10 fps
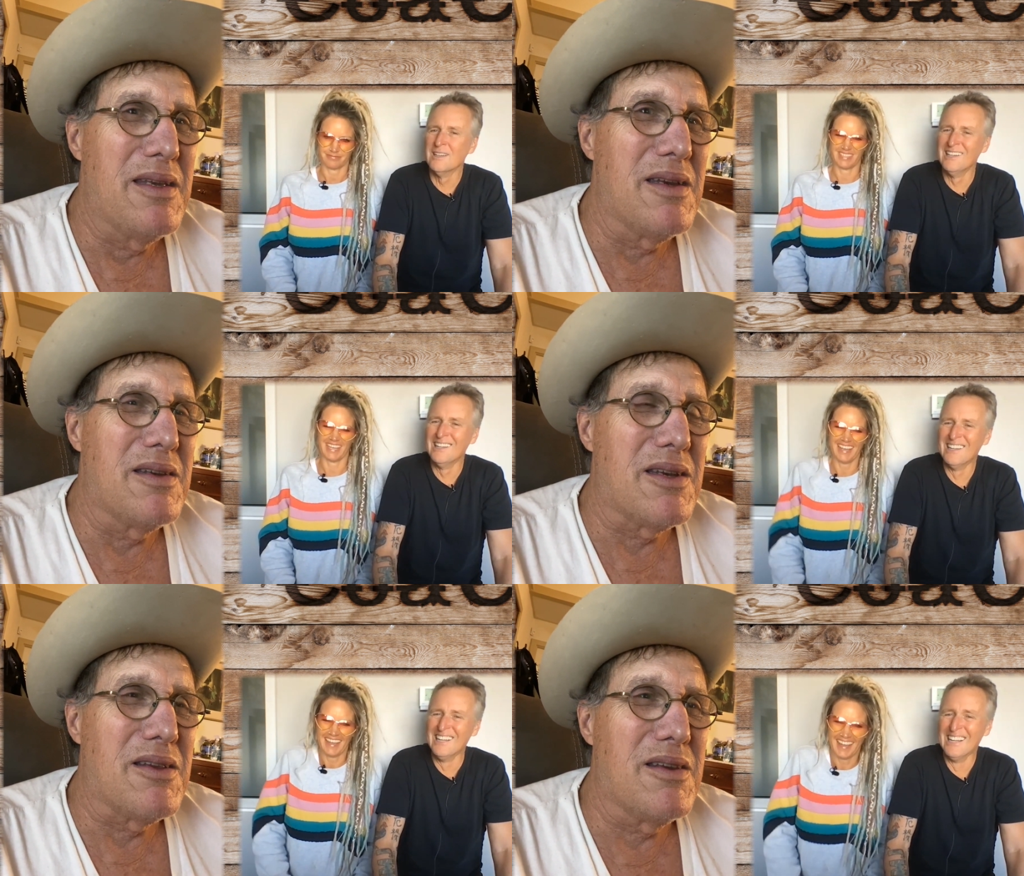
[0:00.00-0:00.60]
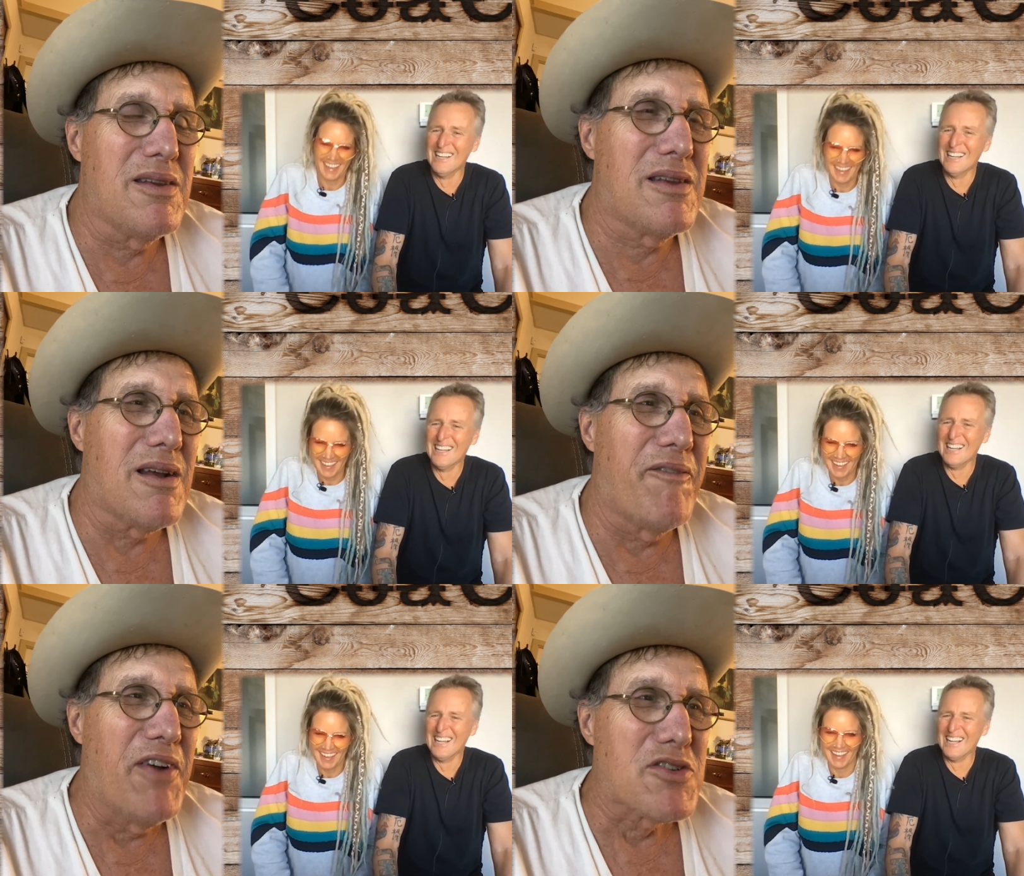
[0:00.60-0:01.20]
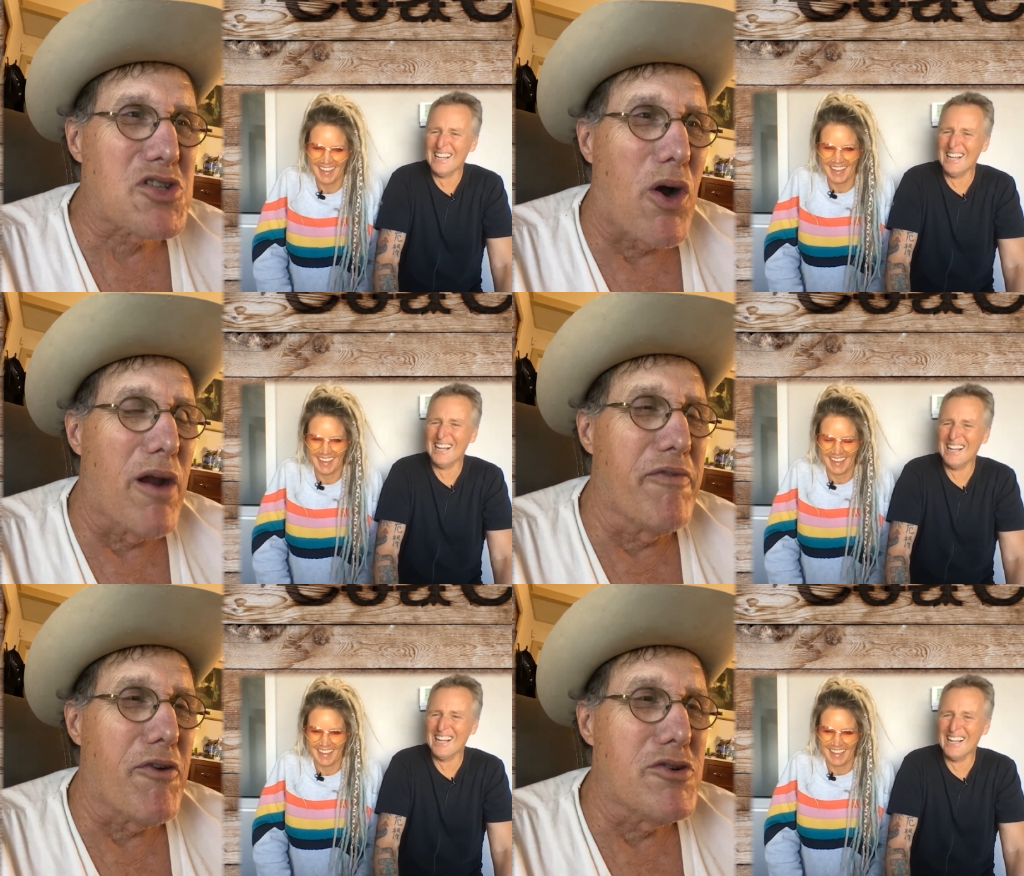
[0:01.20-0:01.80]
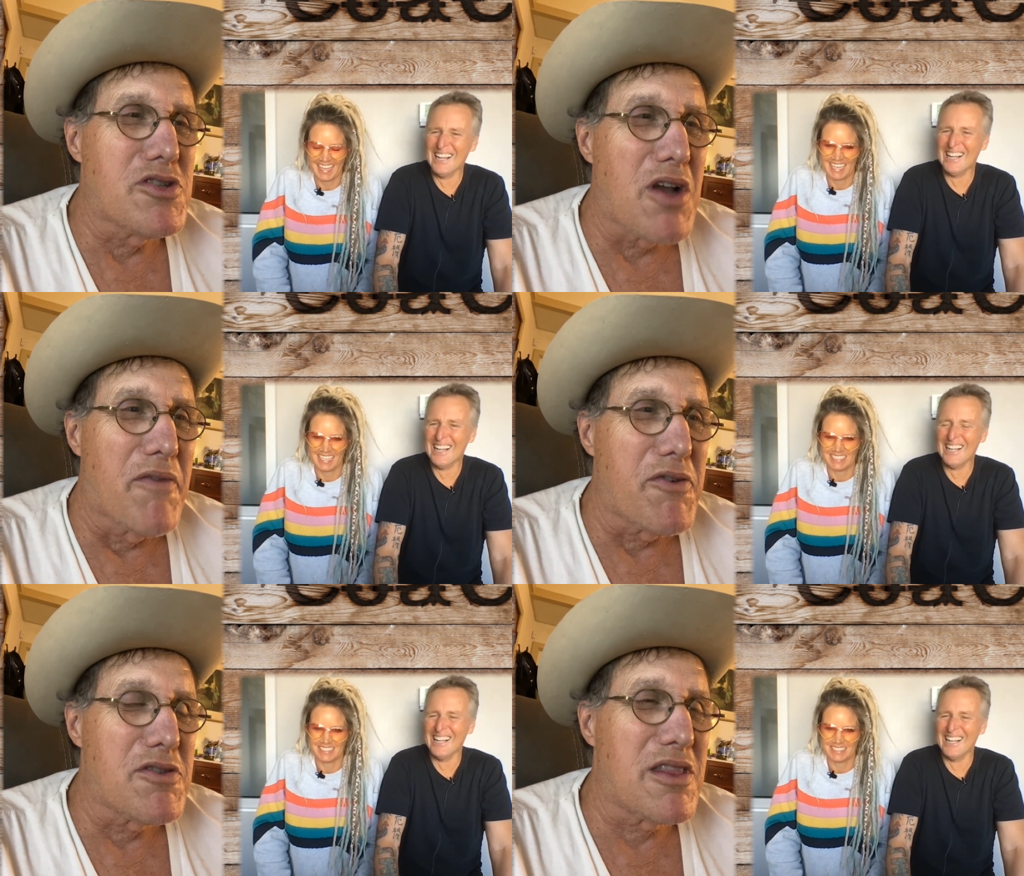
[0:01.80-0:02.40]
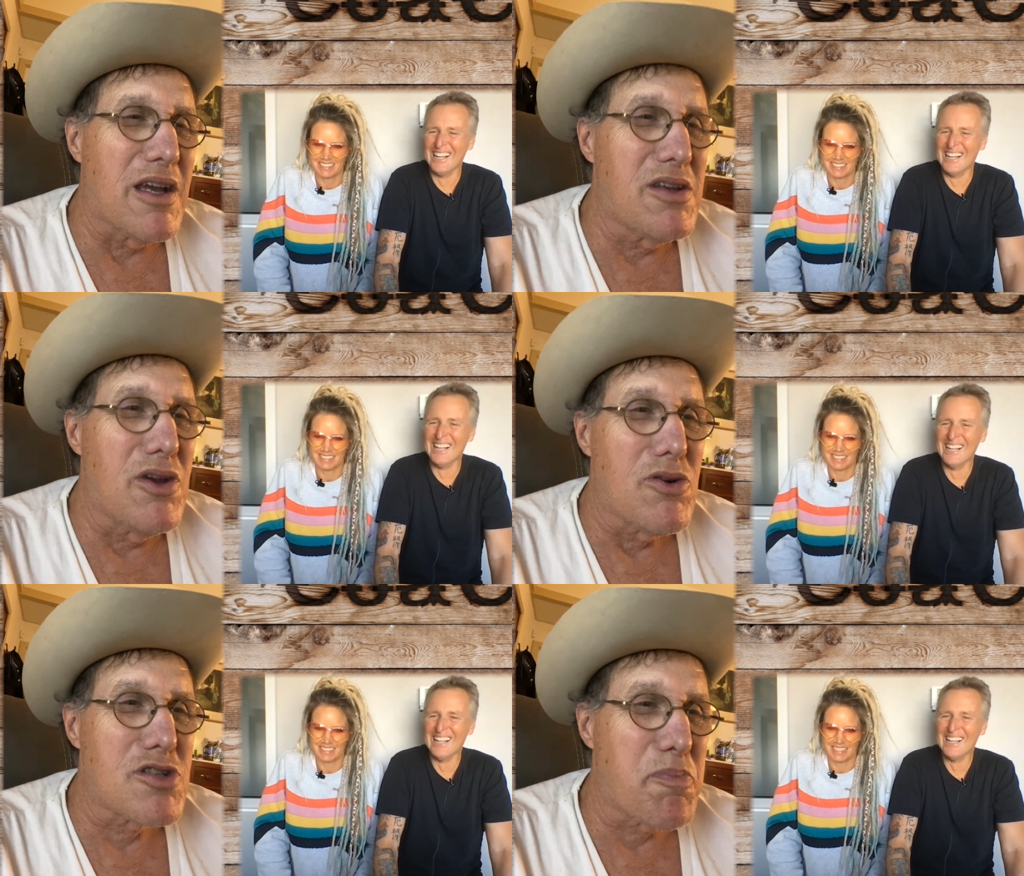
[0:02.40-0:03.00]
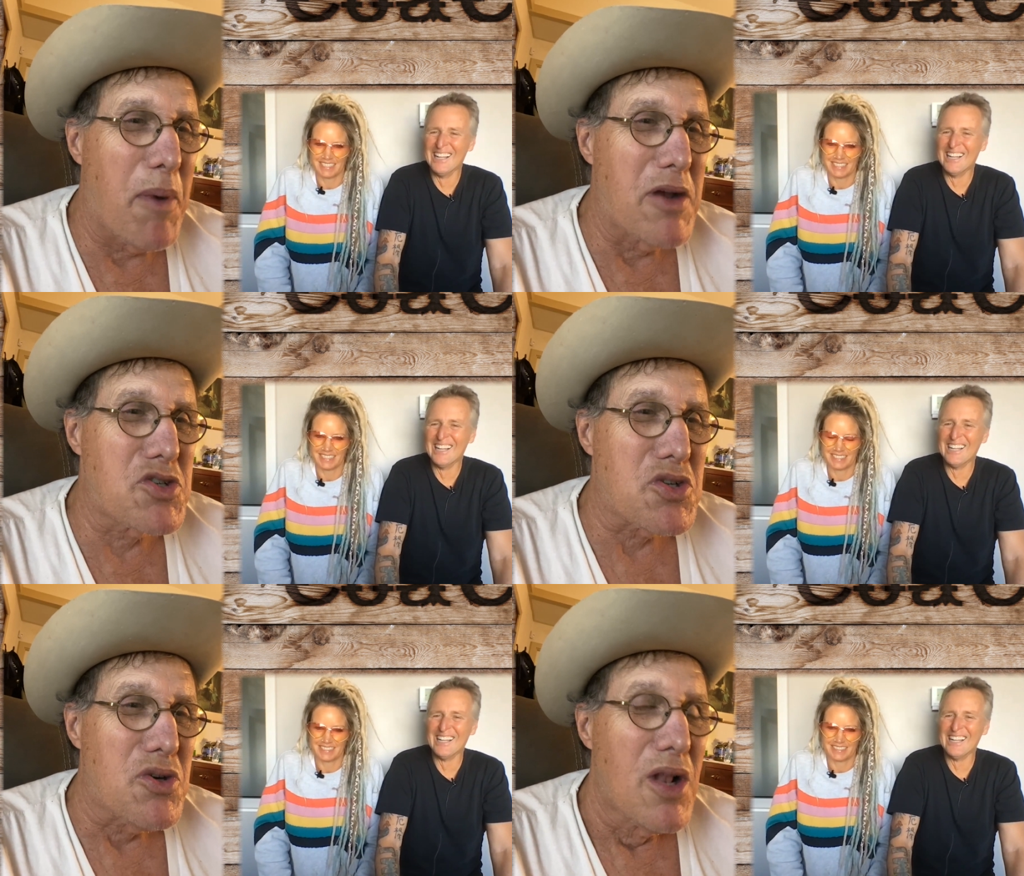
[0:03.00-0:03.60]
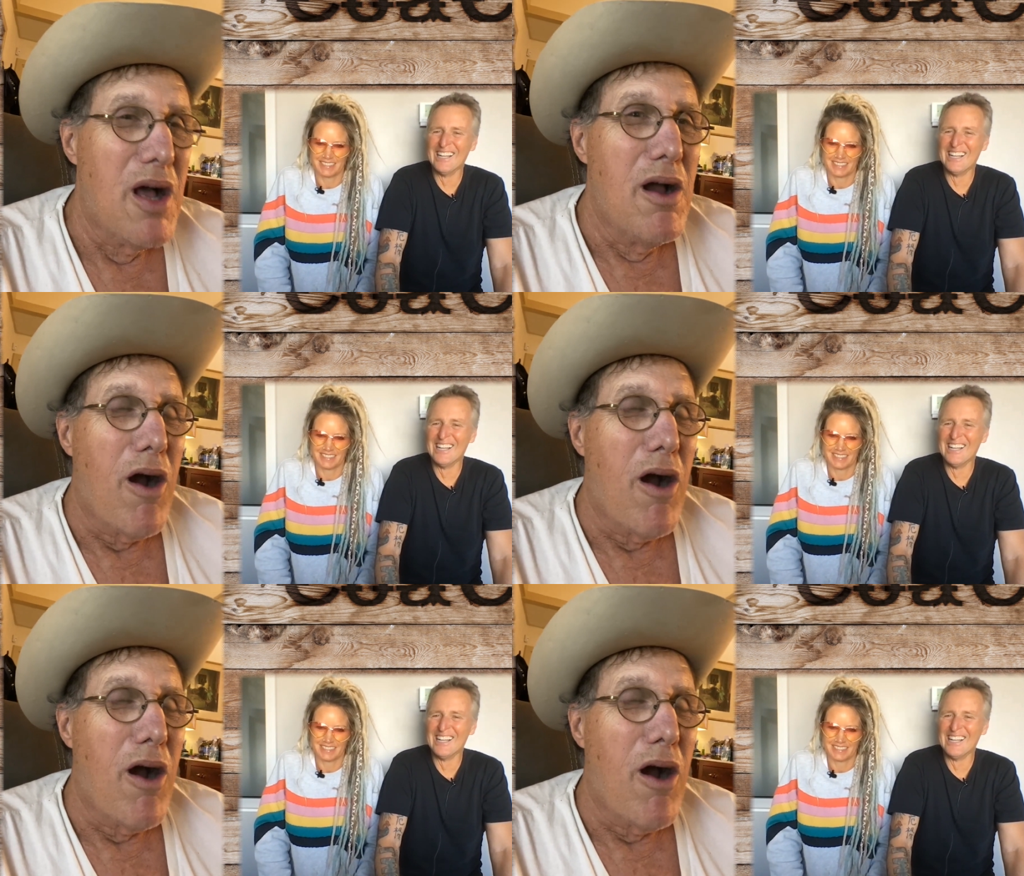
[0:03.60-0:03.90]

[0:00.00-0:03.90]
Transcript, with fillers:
Speaker 1: to, to, feel sorry for yourself or think you're special